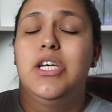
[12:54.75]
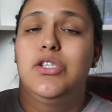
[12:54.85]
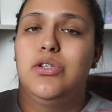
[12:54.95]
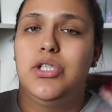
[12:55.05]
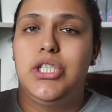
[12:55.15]

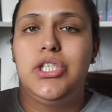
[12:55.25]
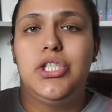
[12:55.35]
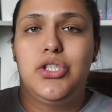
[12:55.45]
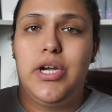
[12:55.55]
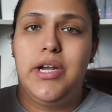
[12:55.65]
So she's
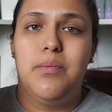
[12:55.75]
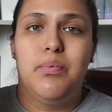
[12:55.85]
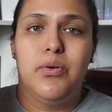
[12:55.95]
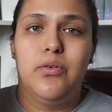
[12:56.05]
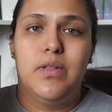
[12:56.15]
just trying to
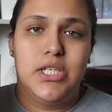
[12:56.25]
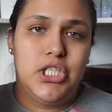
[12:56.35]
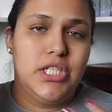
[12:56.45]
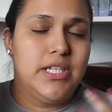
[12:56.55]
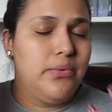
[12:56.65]
prove that
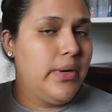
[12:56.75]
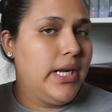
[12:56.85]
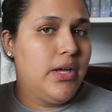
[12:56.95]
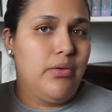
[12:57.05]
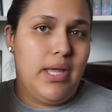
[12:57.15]
she didn't
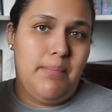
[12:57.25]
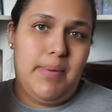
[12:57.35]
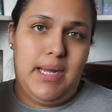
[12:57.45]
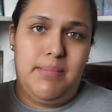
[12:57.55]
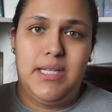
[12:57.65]
really kill that
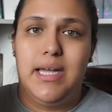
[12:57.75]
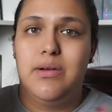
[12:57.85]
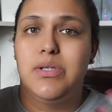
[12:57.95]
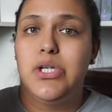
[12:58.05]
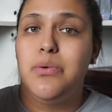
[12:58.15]
baby, that it
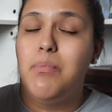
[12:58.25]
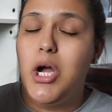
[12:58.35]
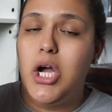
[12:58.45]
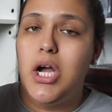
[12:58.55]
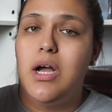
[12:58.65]
was her
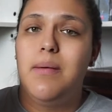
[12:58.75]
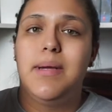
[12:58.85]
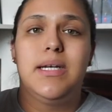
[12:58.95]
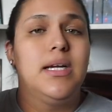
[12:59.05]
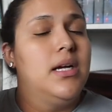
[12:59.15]
mom,
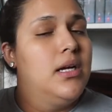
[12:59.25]
and